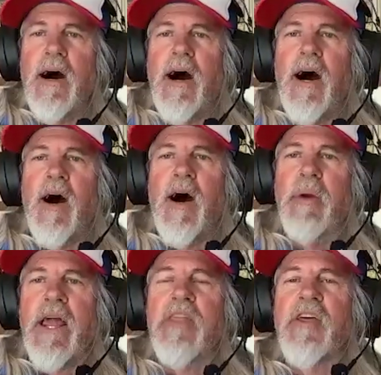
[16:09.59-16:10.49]

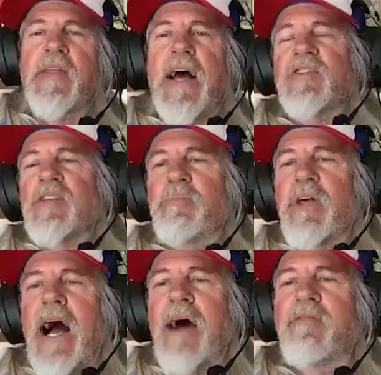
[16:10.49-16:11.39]
And I think that's
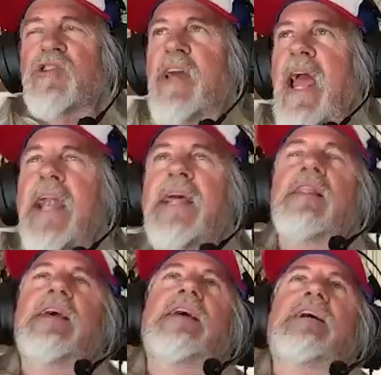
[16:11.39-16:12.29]
something obviously any
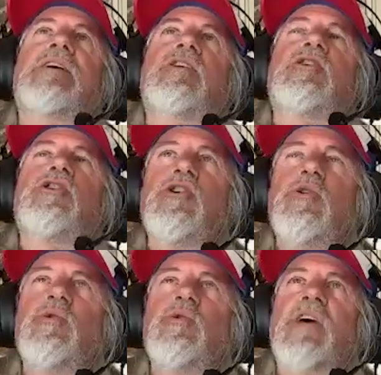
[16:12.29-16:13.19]
league could use.